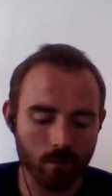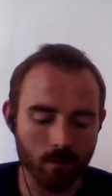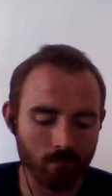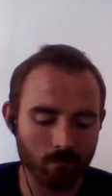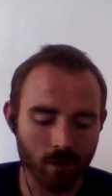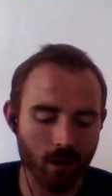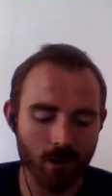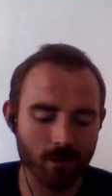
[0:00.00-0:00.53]

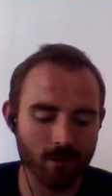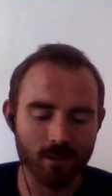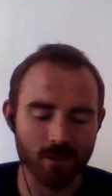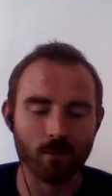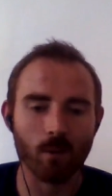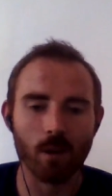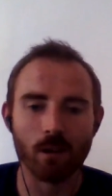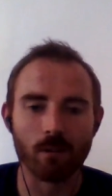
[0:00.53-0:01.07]
regardless of
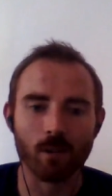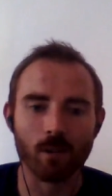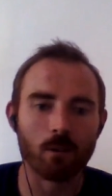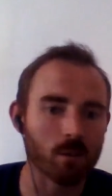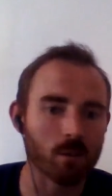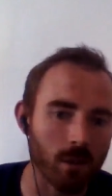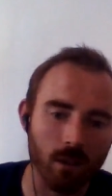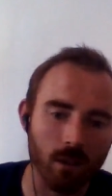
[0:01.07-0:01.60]
where I've coached
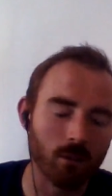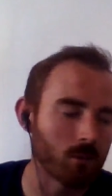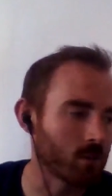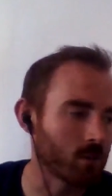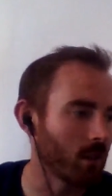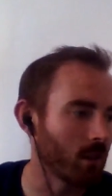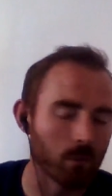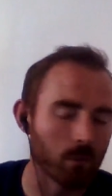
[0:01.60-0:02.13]
in New
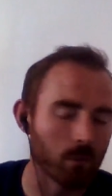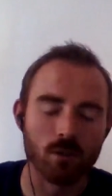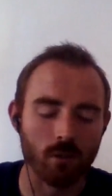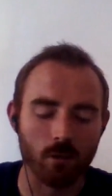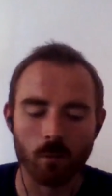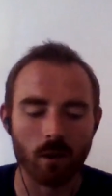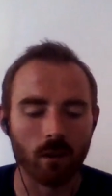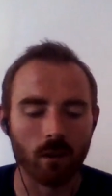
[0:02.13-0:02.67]
Zealand, Portugal, or,
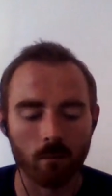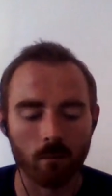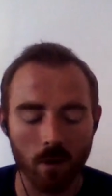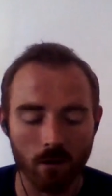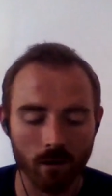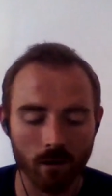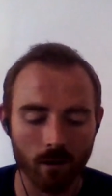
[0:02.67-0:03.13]
whatever, or America,